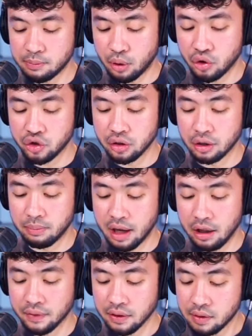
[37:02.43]
this portion of the
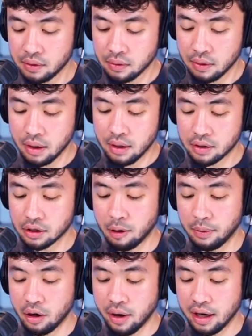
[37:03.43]
pelvis. So
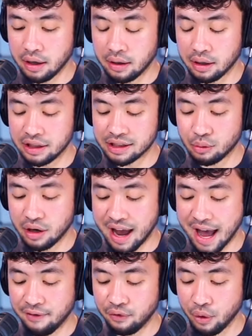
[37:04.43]
I'm gonna go ahead and cut this one
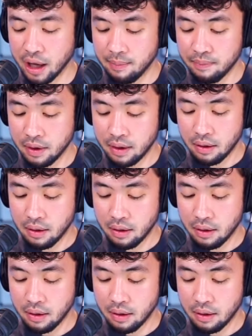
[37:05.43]
halfway,